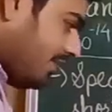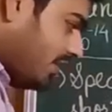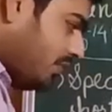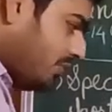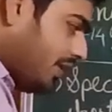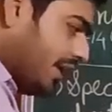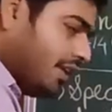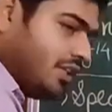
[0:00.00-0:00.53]
equal
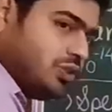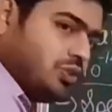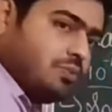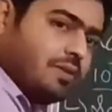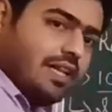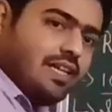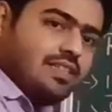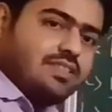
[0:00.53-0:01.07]
to 10 raised to
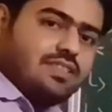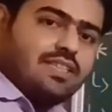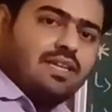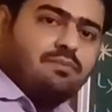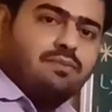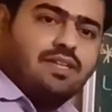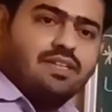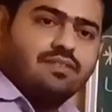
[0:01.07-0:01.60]
minus
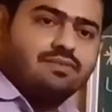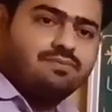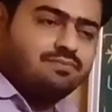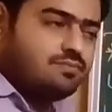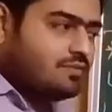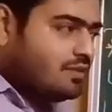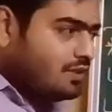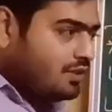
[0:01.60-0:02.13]
10 meter.
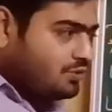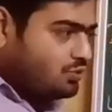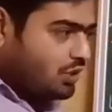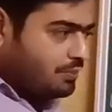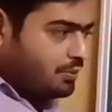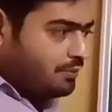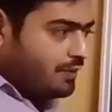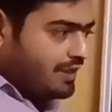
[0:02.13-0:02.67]
So
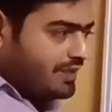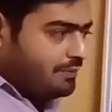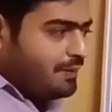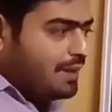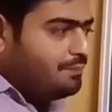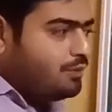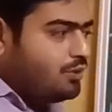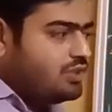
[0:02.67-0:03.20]
if you
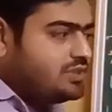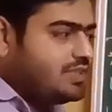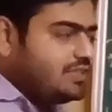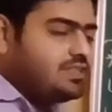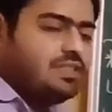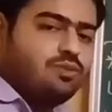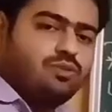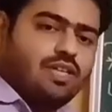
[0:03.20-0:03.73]
multiply
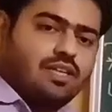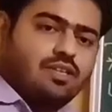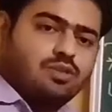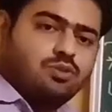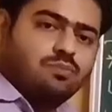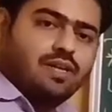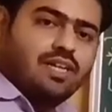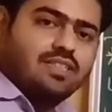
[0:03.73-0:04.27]
0.6 into 10
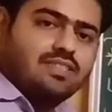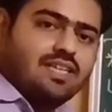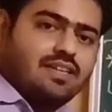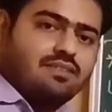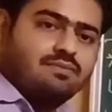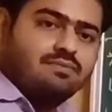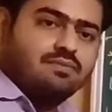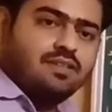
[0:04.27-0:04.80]
raised to minus
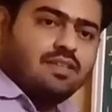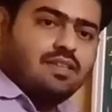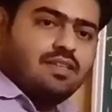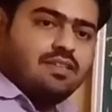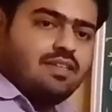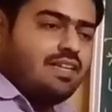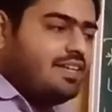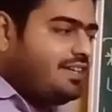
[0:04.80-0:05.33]
10,
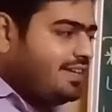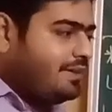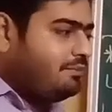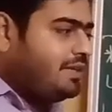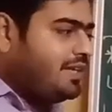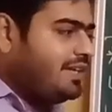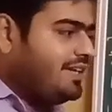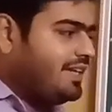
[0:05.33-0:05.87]
then it can
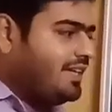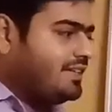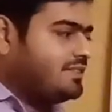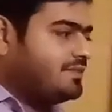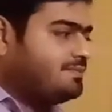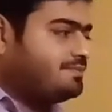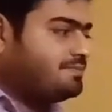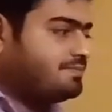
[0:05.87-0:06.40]
be written as